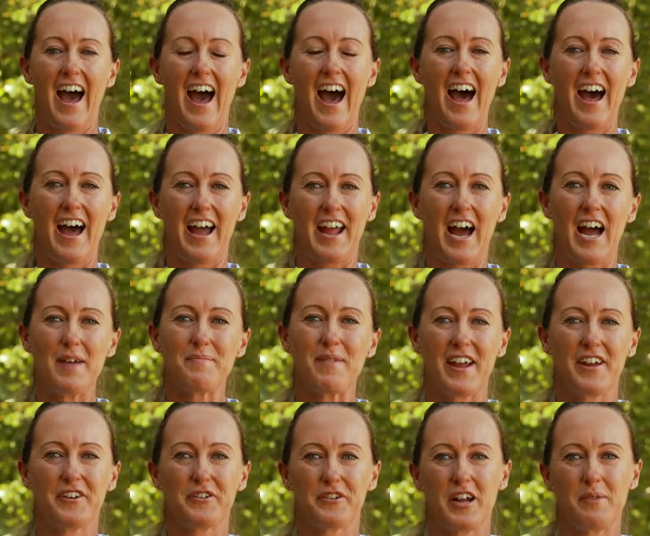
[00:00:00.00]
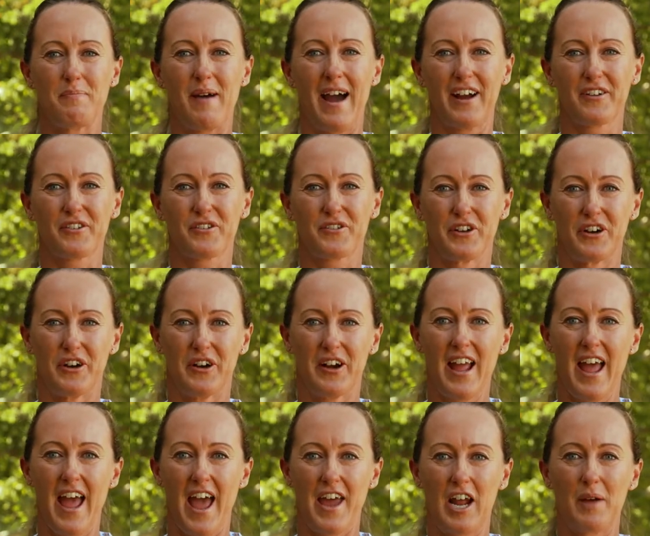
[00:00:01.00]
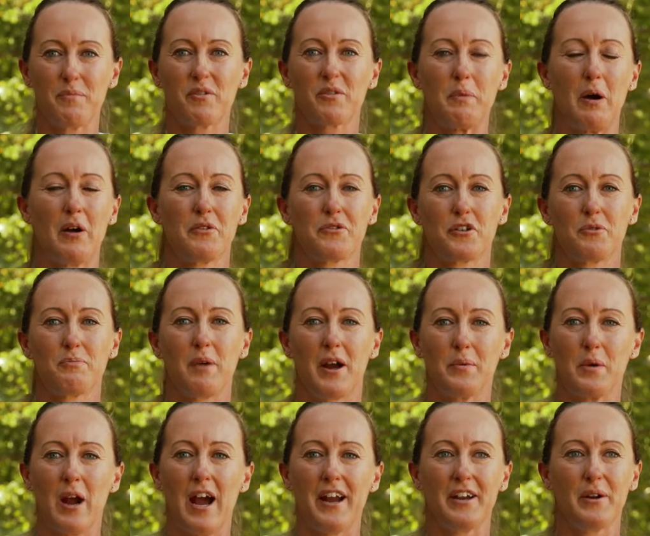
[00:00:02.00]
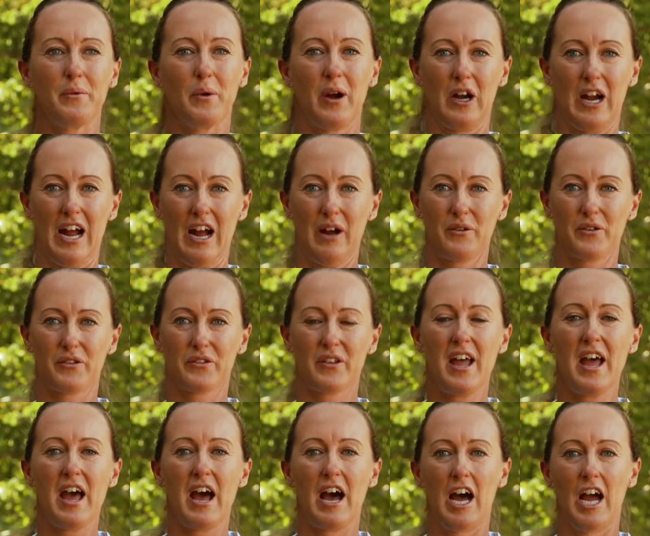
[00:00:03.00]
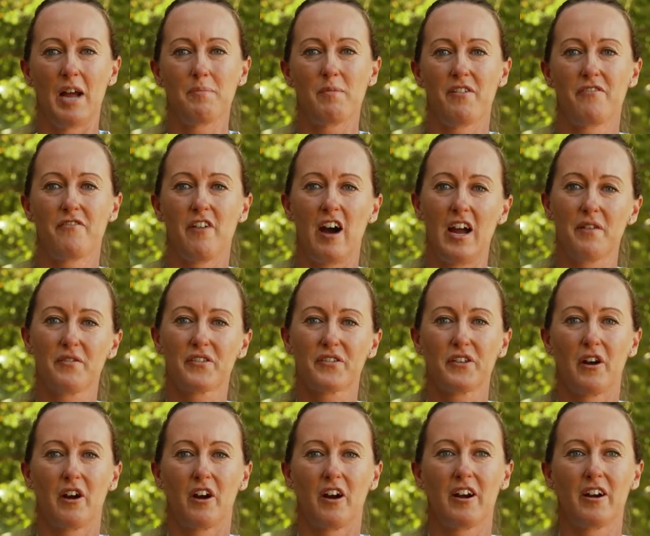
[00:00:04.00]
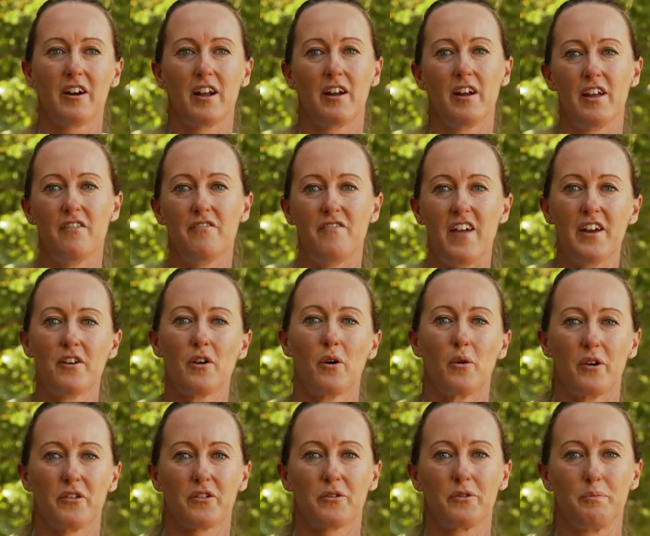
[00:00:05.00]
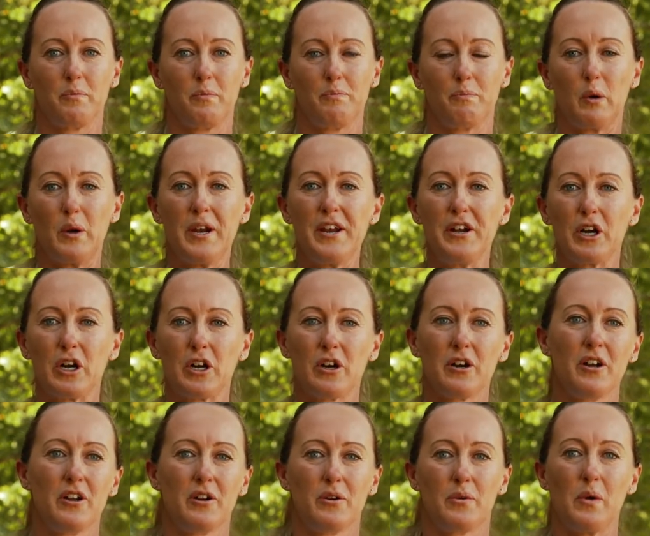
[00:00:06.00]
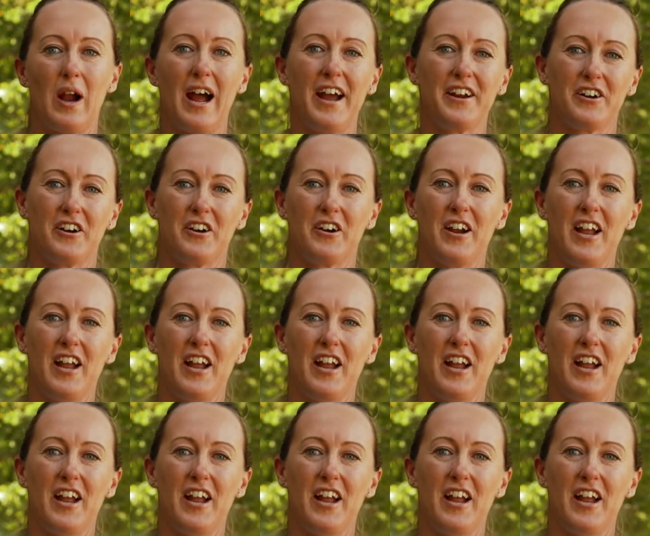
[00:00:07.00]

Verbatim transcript: Hi, I'm Andrea Baxter, and I'm sponsored by Riding Warehouse. I'm a five-star event horse breeder, rider,